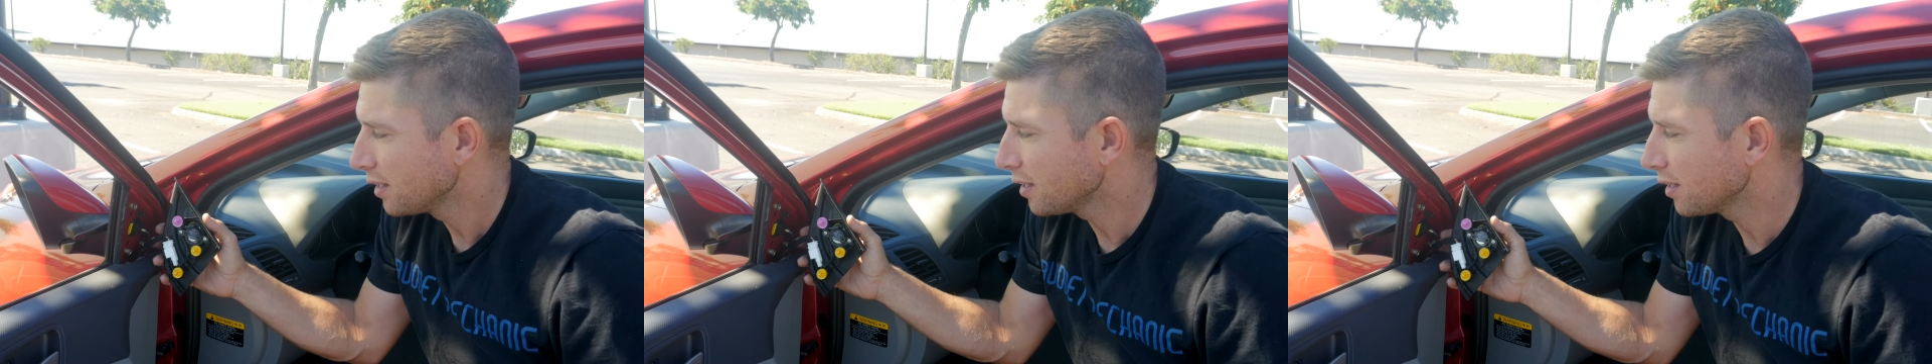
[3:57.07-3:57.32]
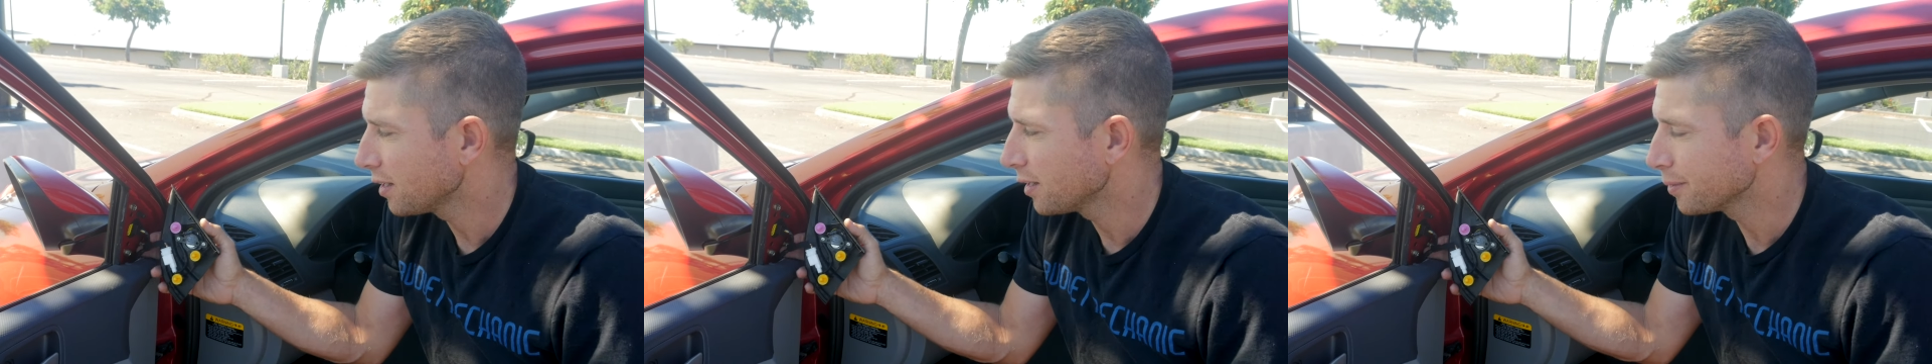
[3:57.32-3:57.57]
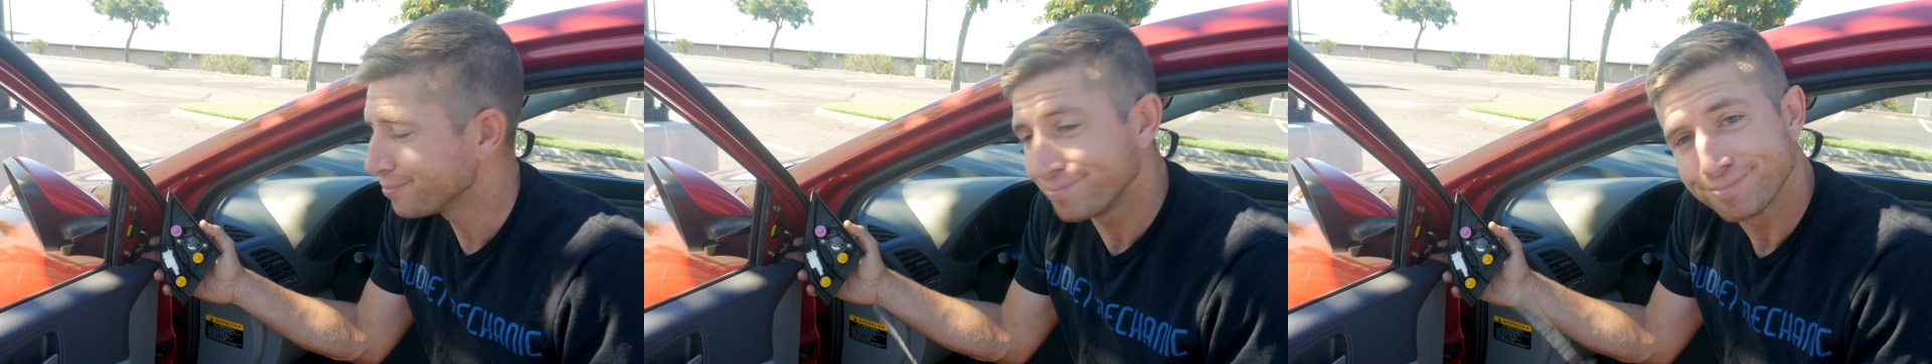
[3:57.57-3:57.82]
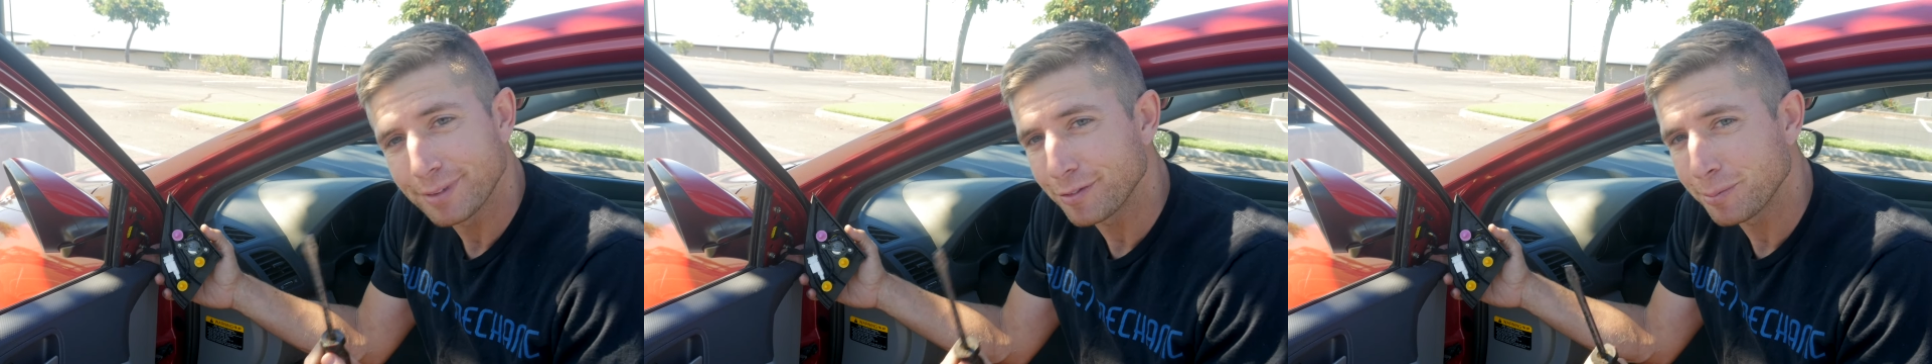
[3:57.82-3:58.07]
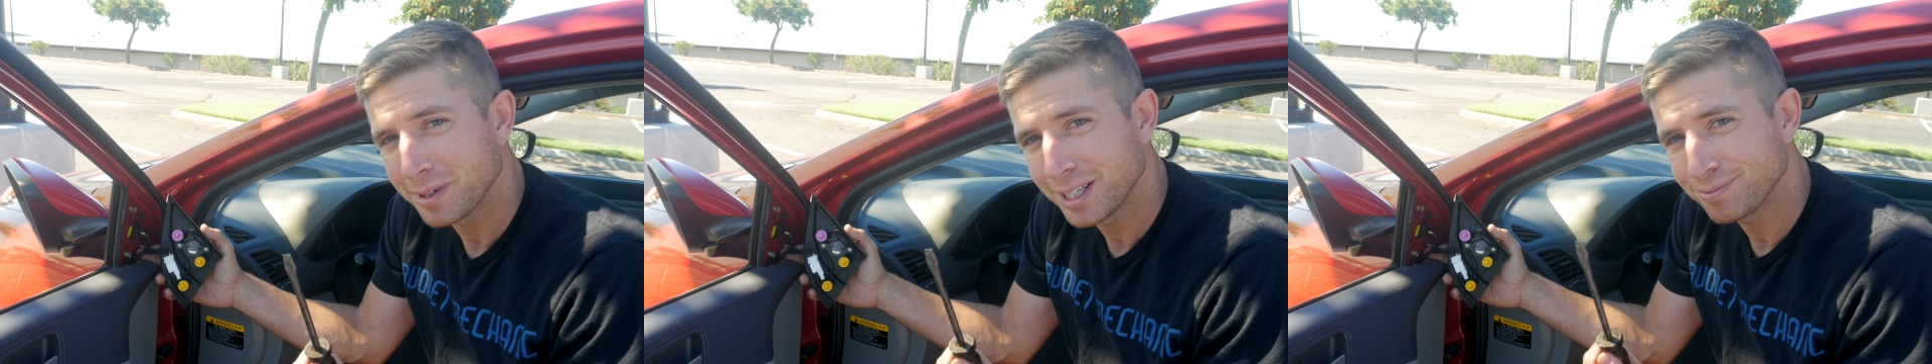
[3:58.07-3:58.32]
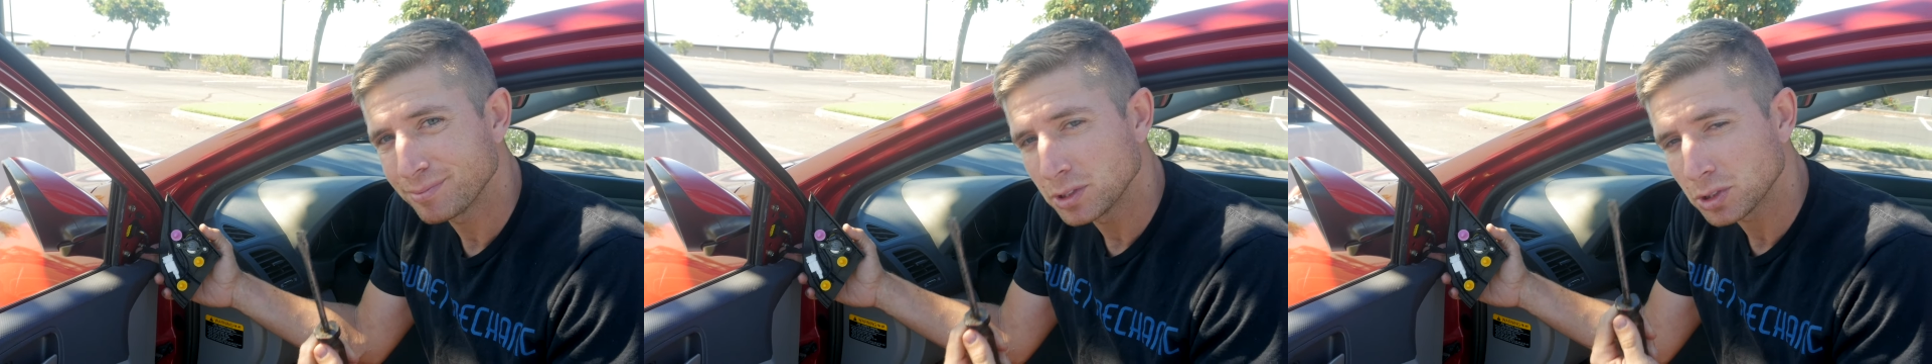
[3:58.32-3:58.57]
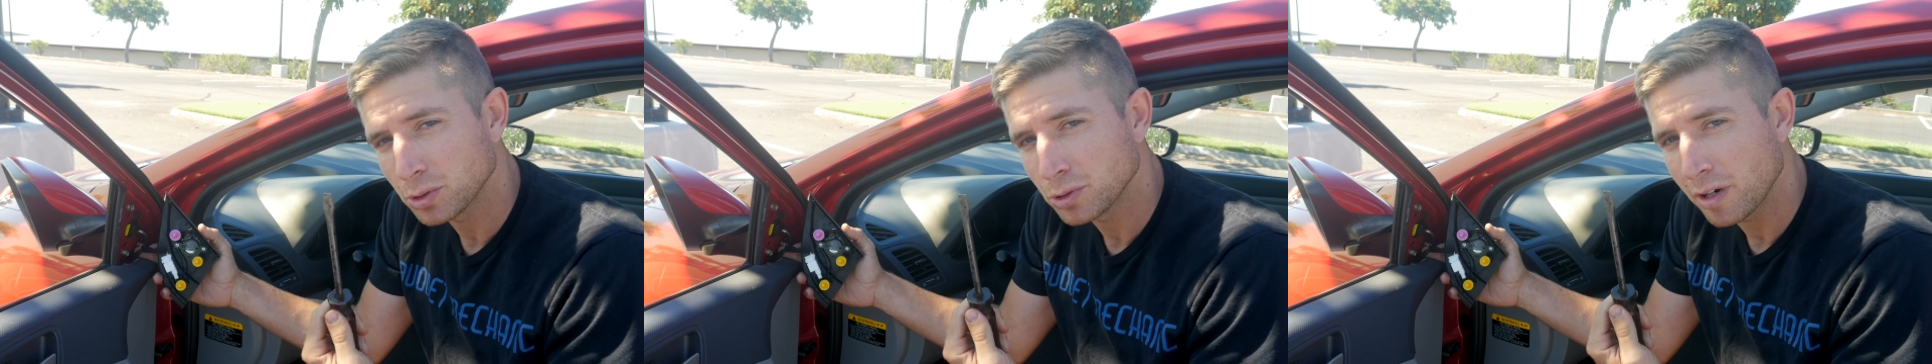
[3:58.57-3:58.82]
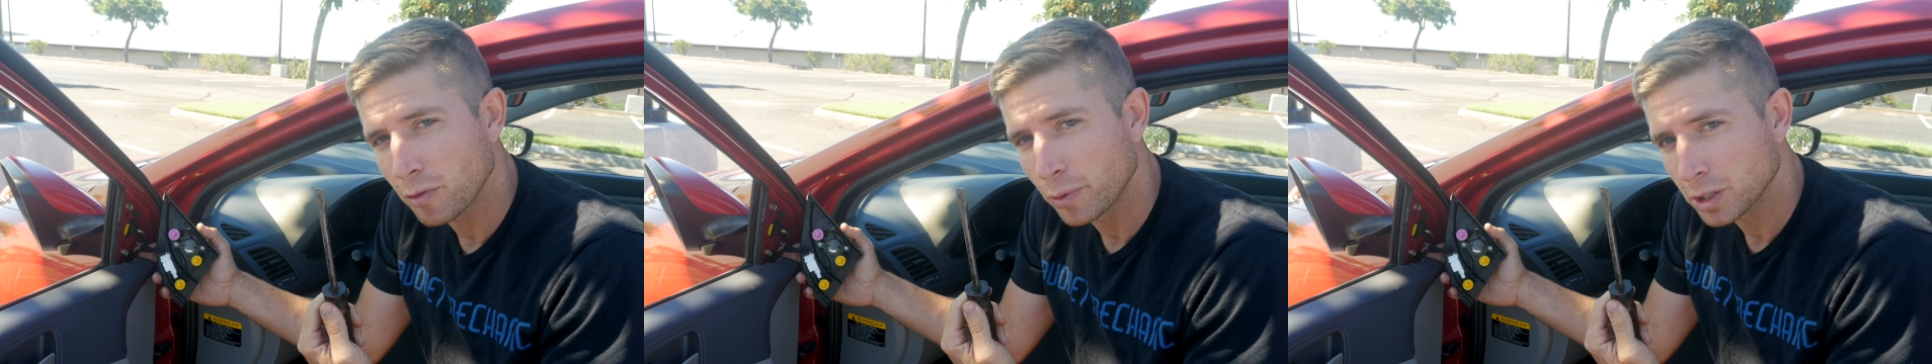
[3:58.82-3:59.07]
But for me, a
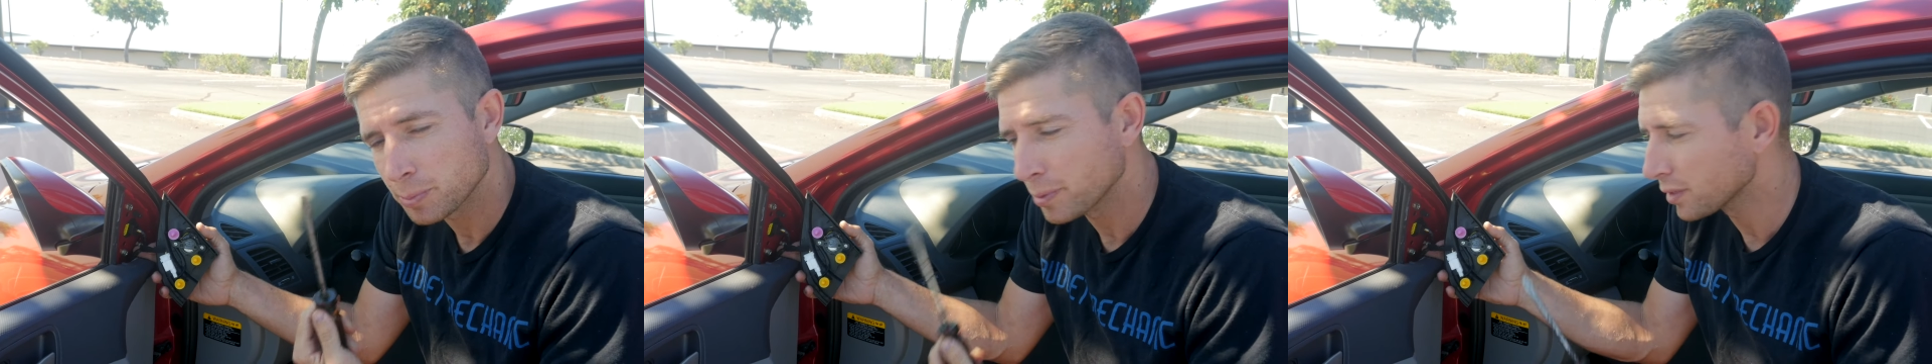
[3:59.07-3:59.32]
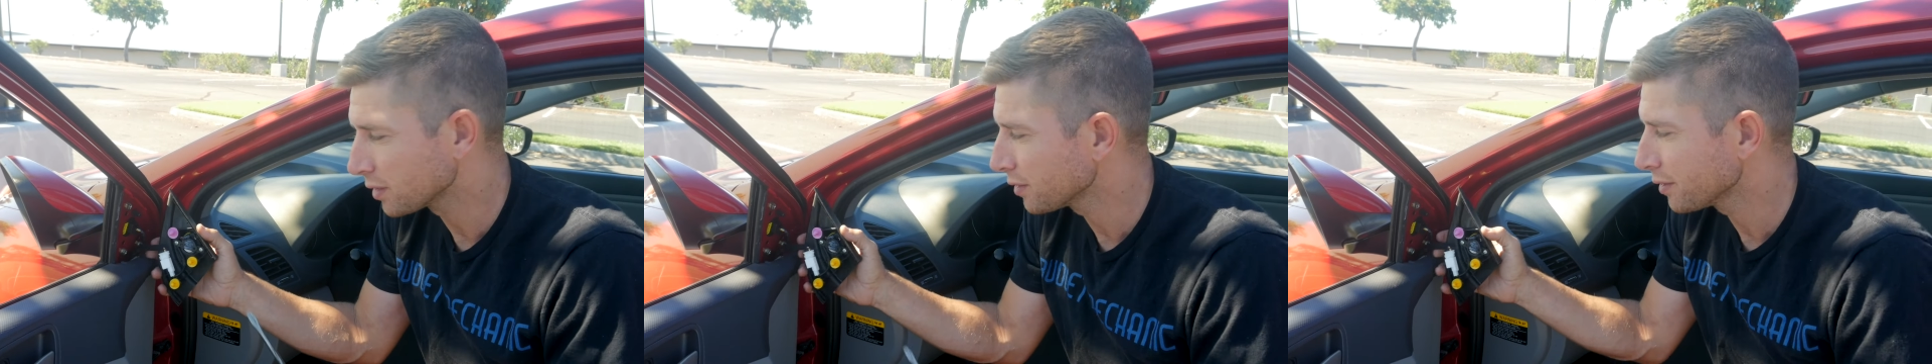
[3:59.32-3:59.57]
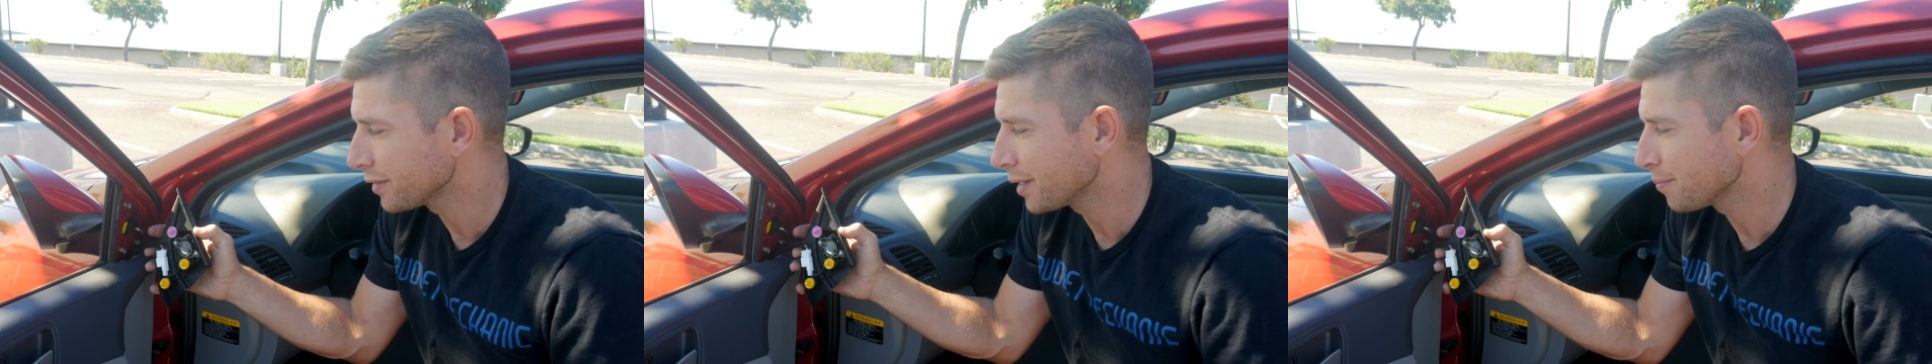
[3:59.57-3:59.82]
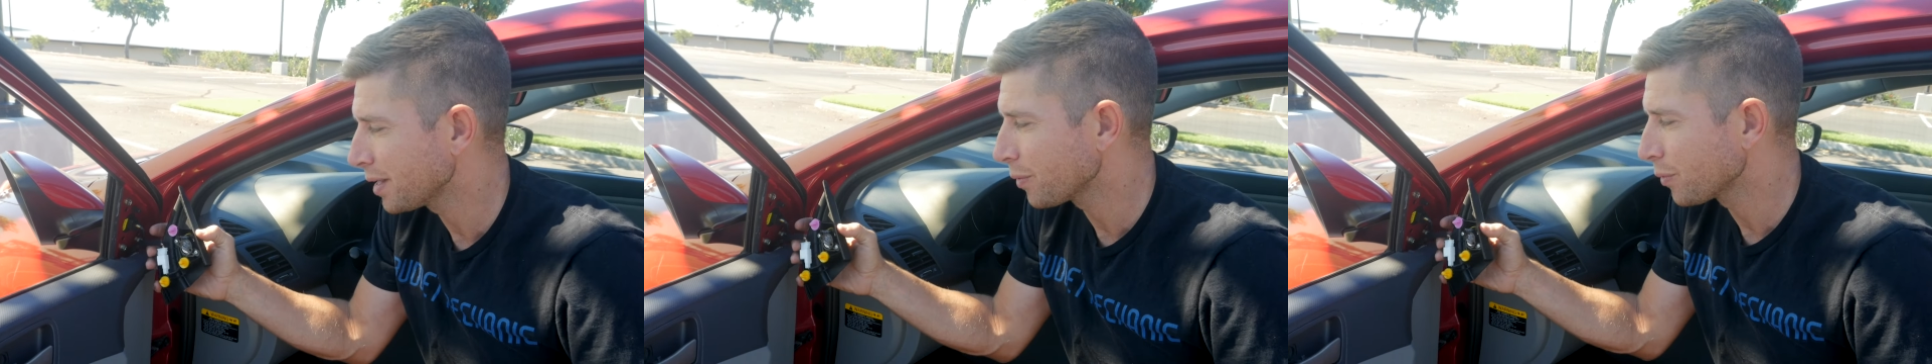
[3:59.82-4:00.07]
screwdriver works pretty good, and I'm not